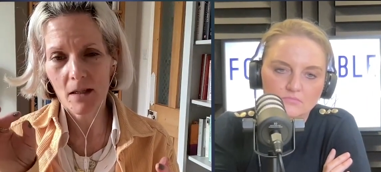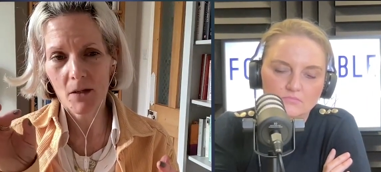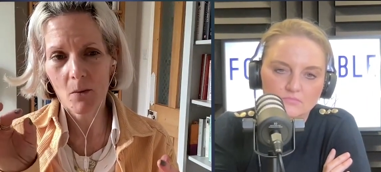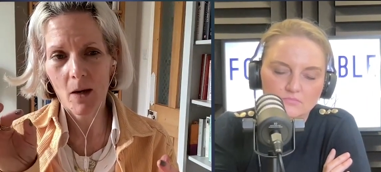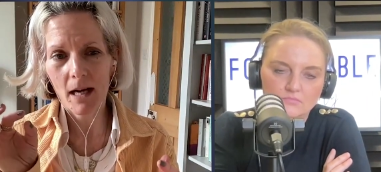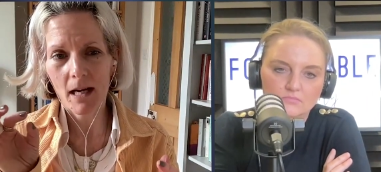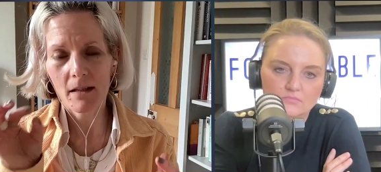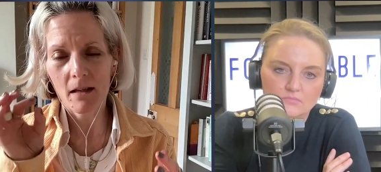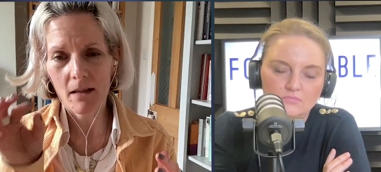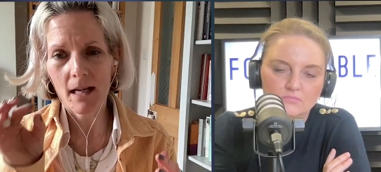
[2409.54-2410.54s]
Speaker 1: another way
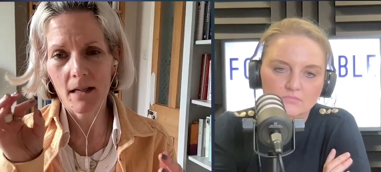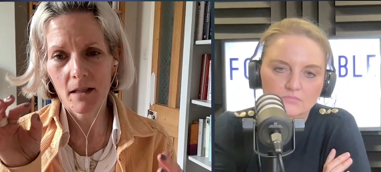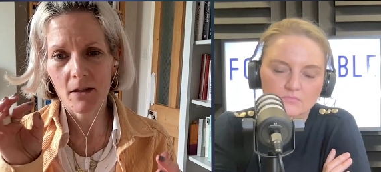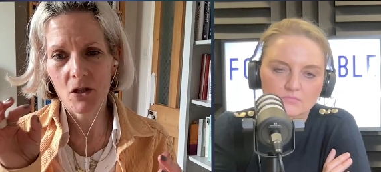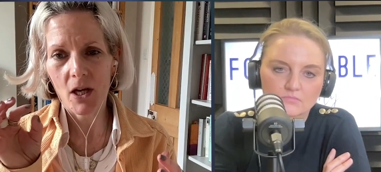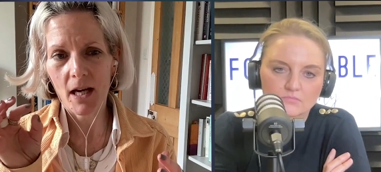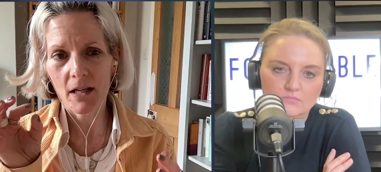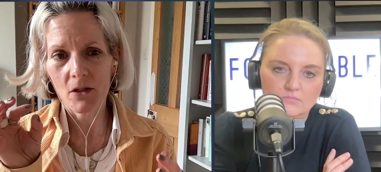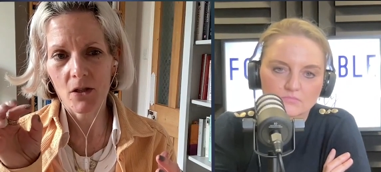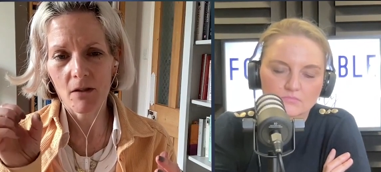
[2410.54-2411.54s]
and that things mm. can
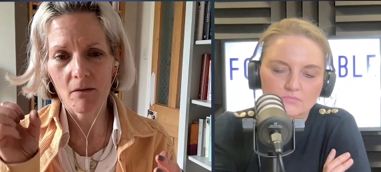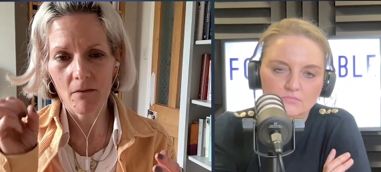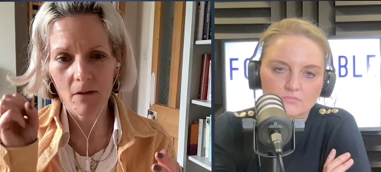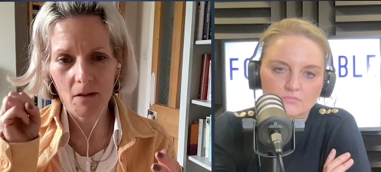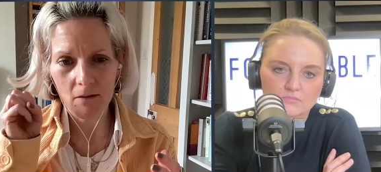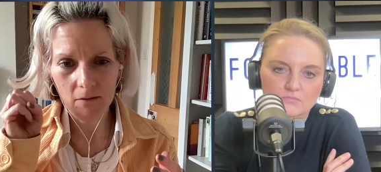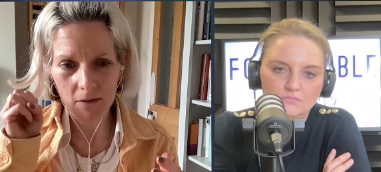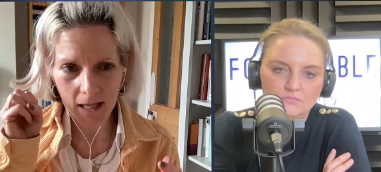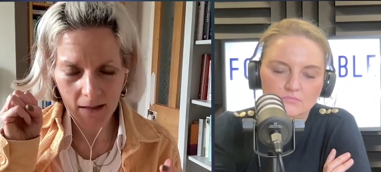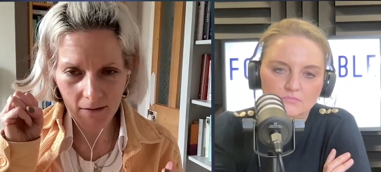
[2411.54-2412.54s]
change,
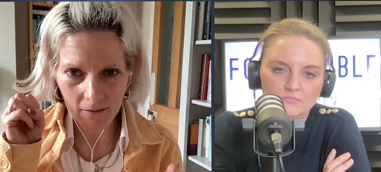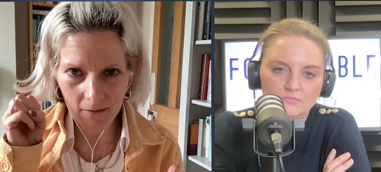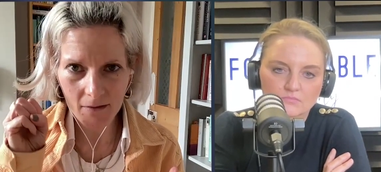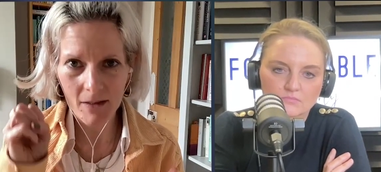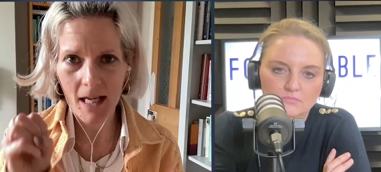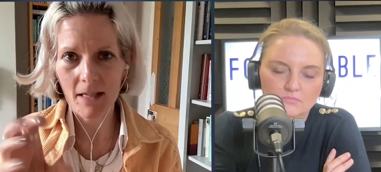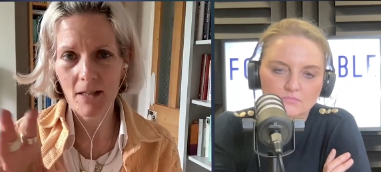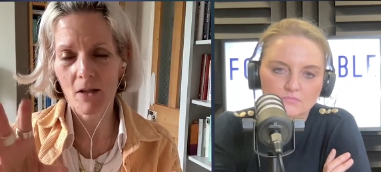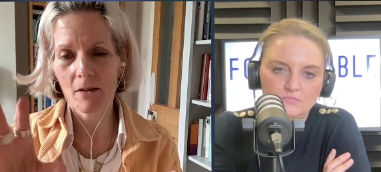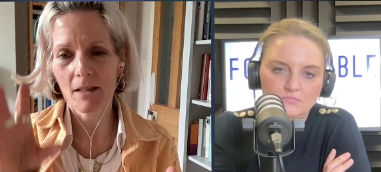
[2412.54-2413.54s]
then
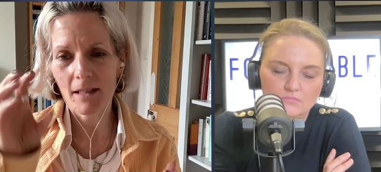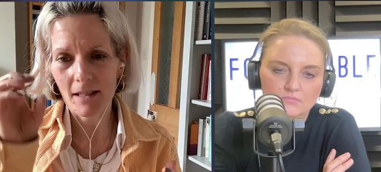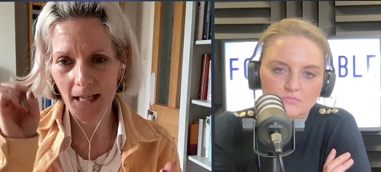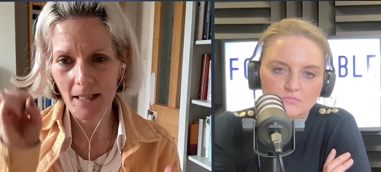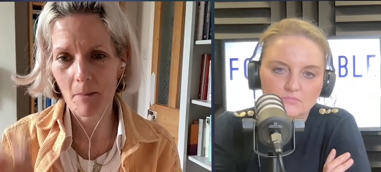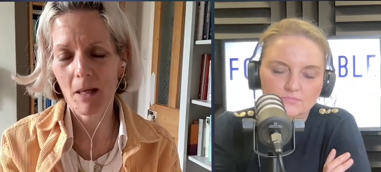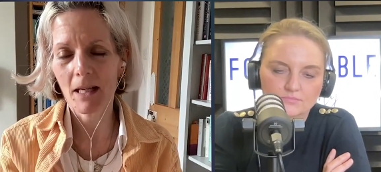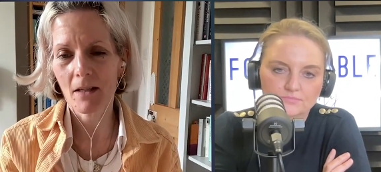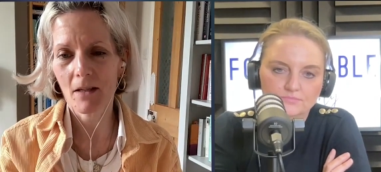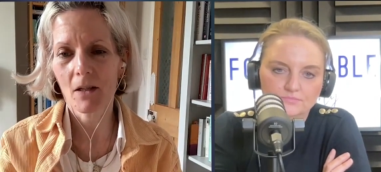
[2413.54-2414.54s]
that's a that's a
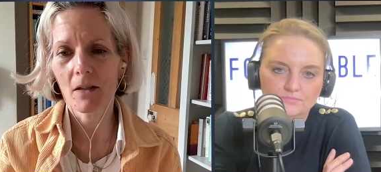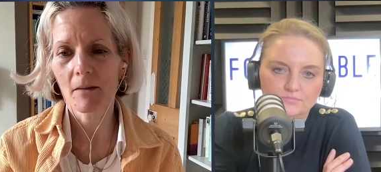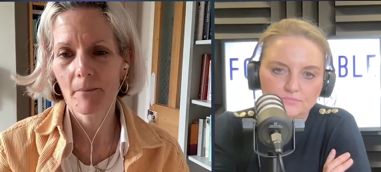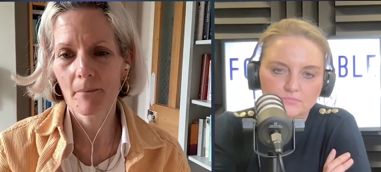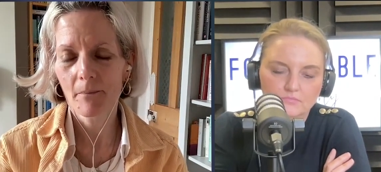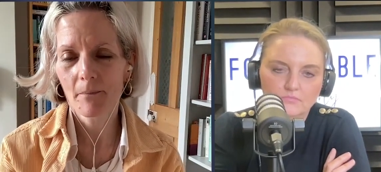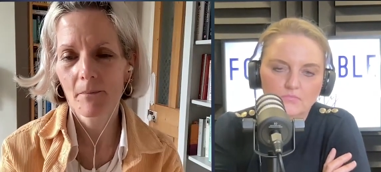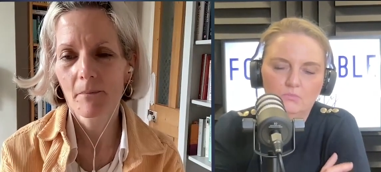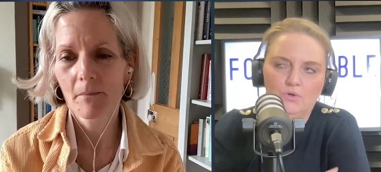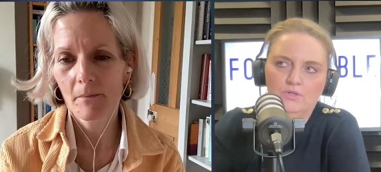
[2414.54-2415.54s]
place to start.
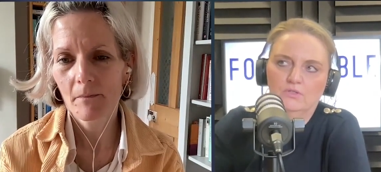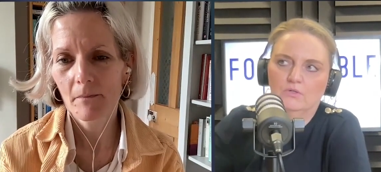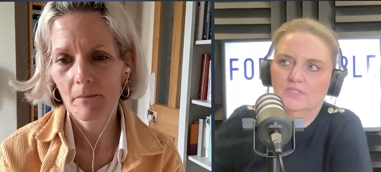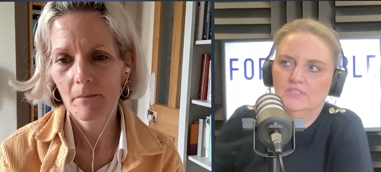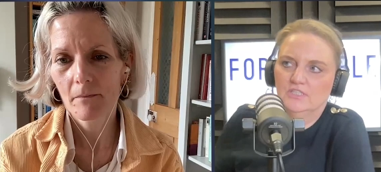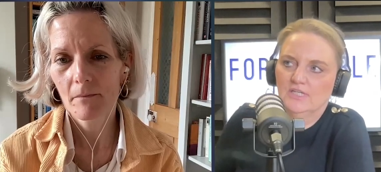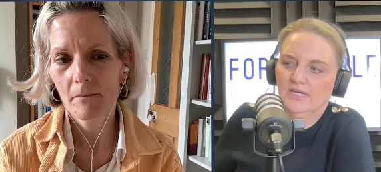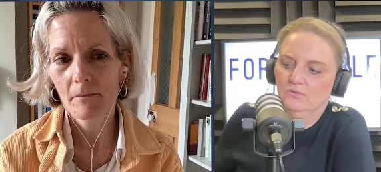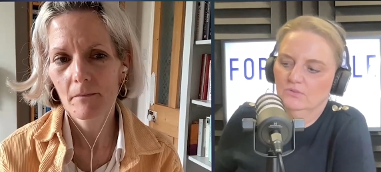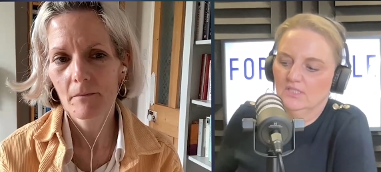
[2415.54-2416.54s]
Speaker 2: One of the questions
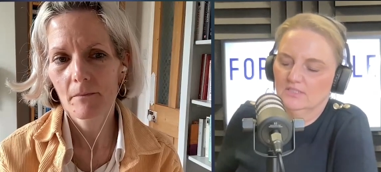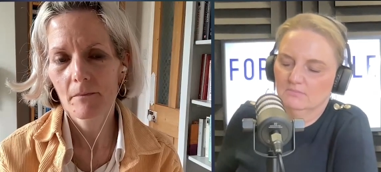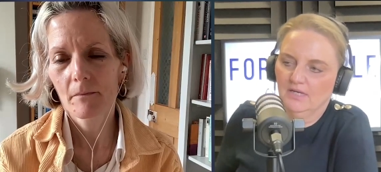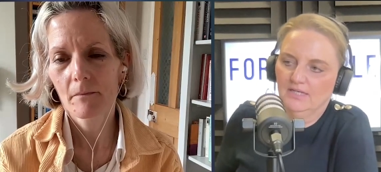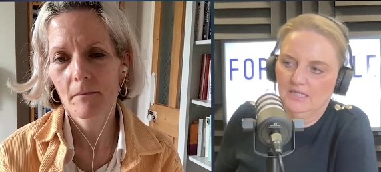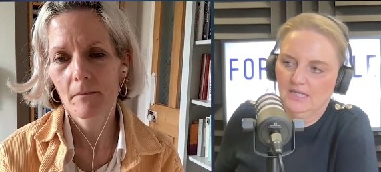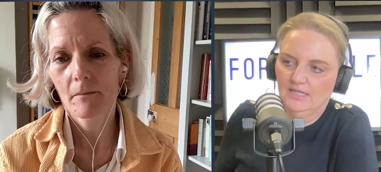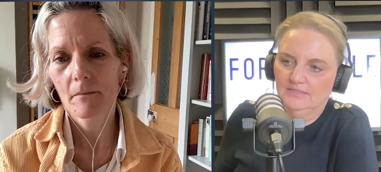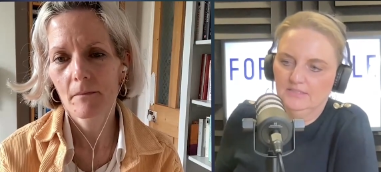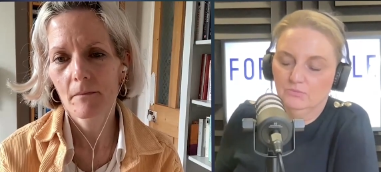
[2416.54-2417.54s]
I always ask my
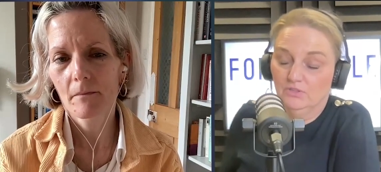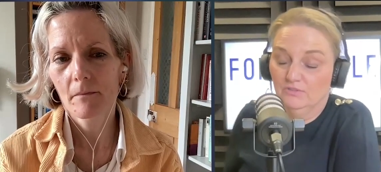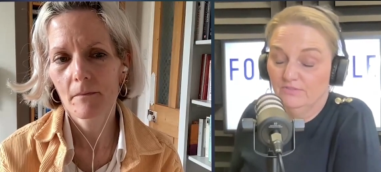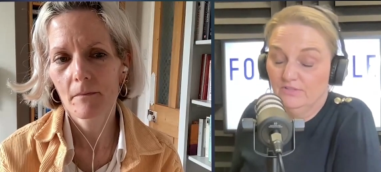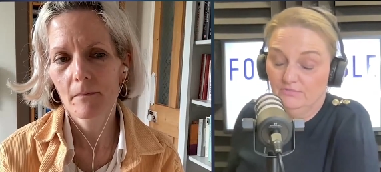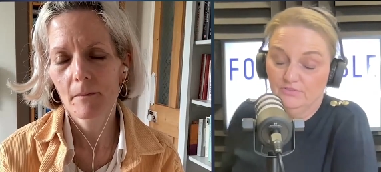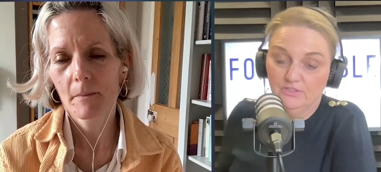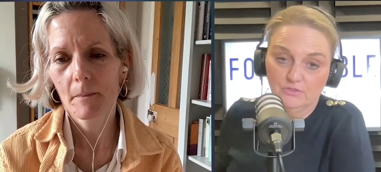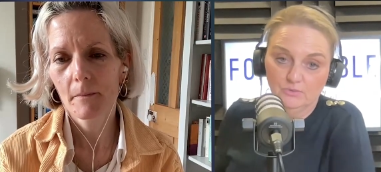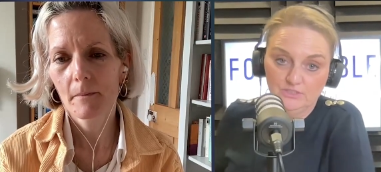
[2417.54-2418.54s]
clients is one of the very
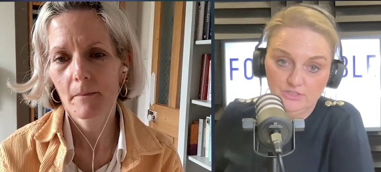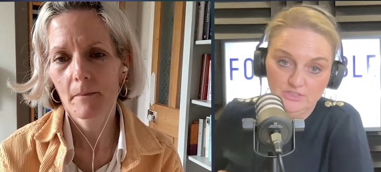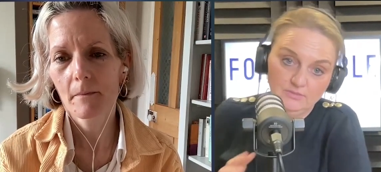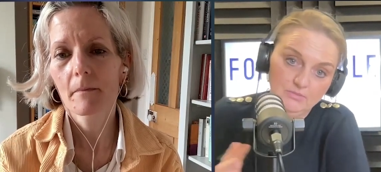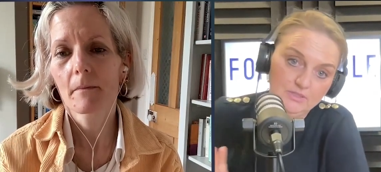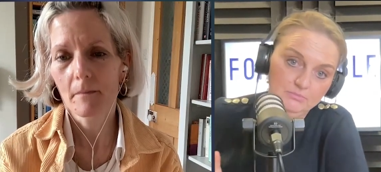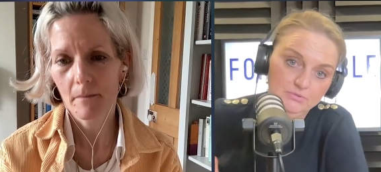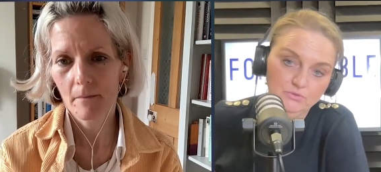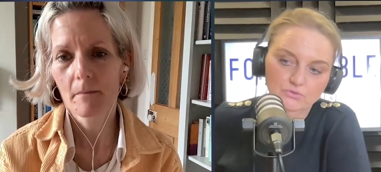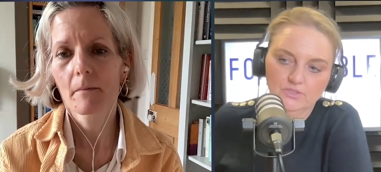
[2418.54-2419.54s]
first questions in my
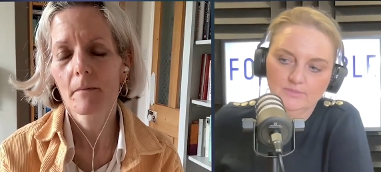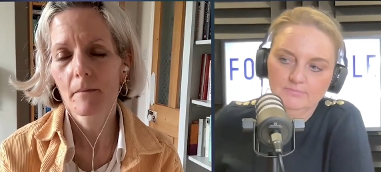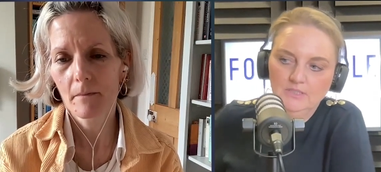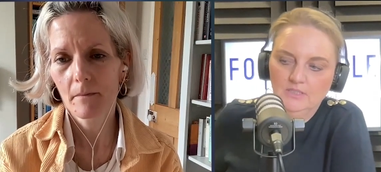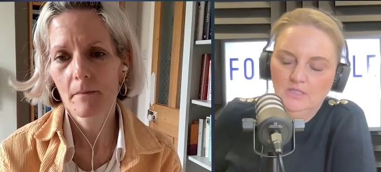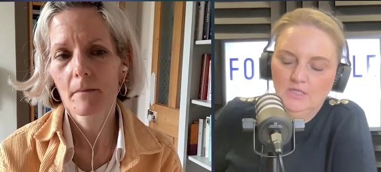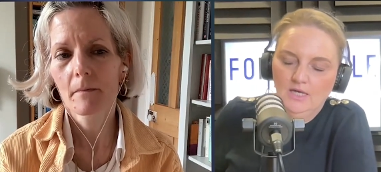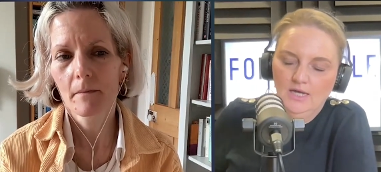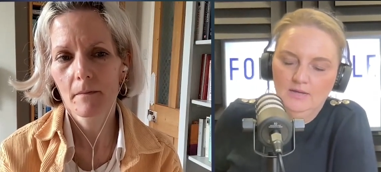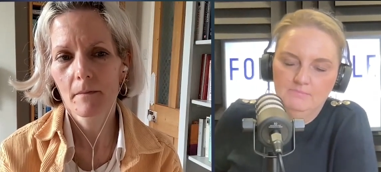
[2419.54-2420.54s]
program,
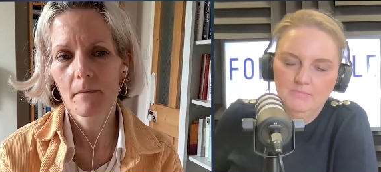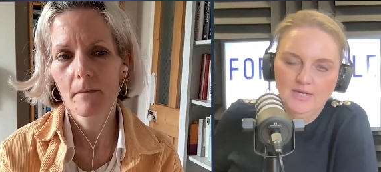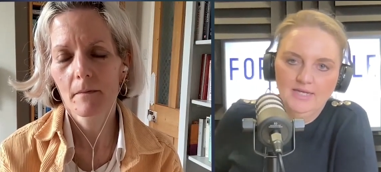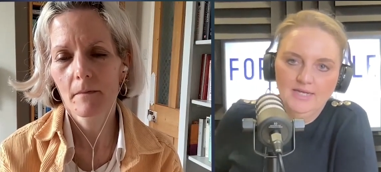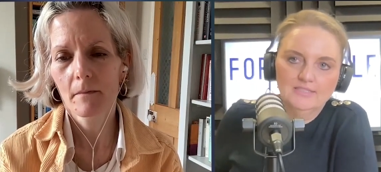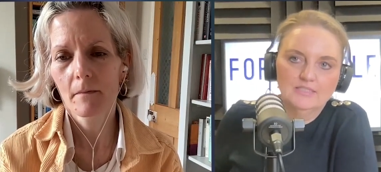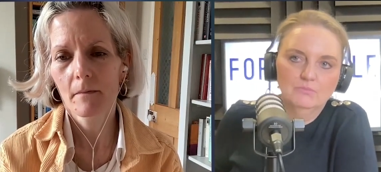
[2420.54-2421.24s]
um, and I ask